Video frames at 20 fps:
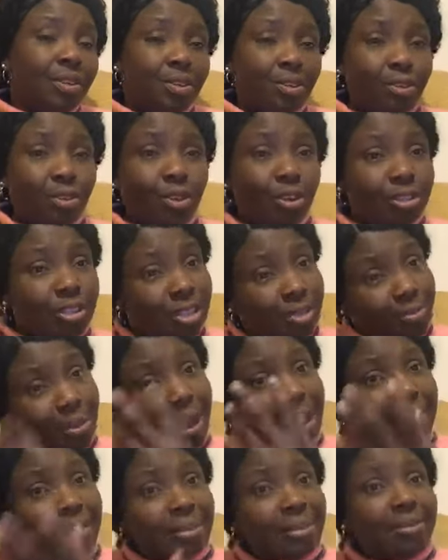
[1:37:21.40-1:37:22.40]
You caused it
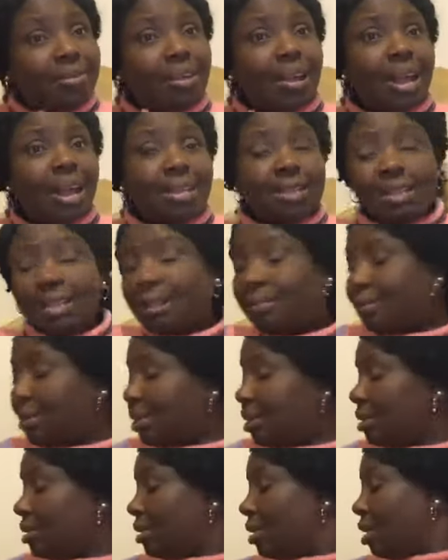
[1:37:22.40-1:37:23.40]
by
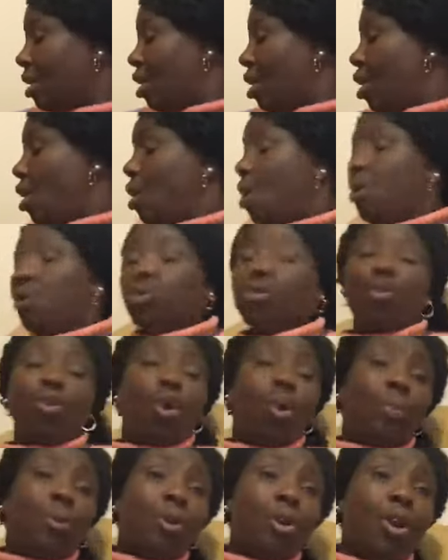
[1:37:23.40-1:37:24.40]
accepting to
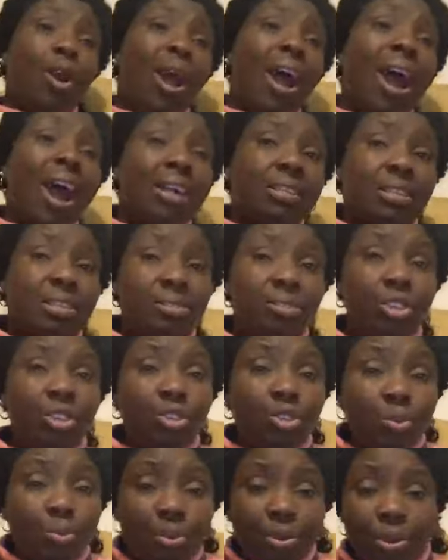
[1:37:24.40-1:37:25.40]
open your heart. You
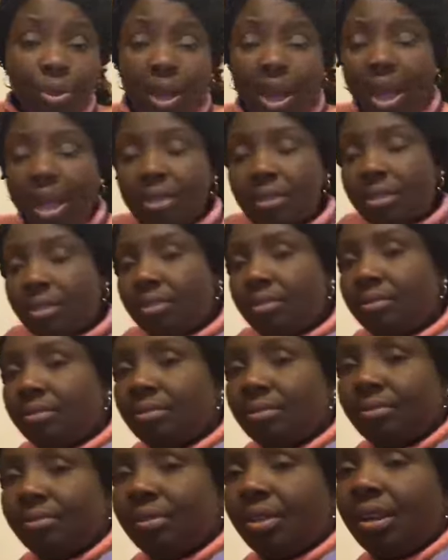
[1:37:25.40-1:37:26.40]
need to open your heart
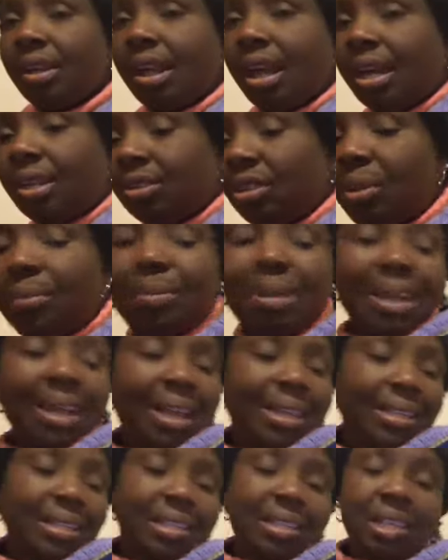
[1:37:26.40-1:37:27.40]
and don't
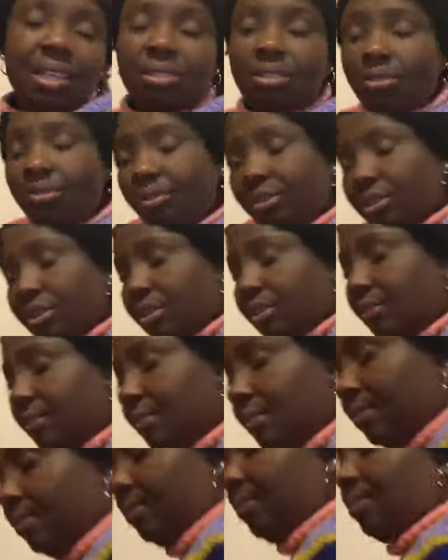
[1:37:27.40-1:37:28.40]
make any sense of it.
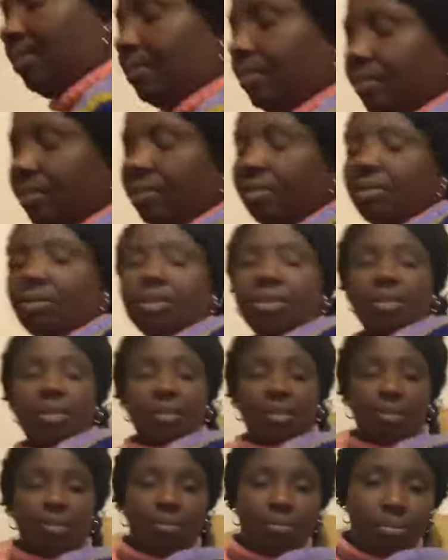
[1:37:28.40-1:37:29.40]

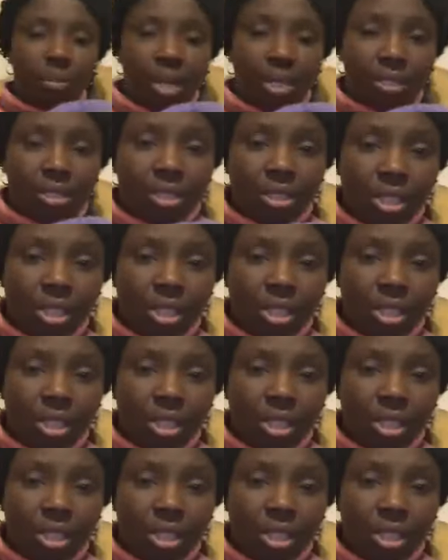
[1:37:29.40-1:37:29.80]
Oh,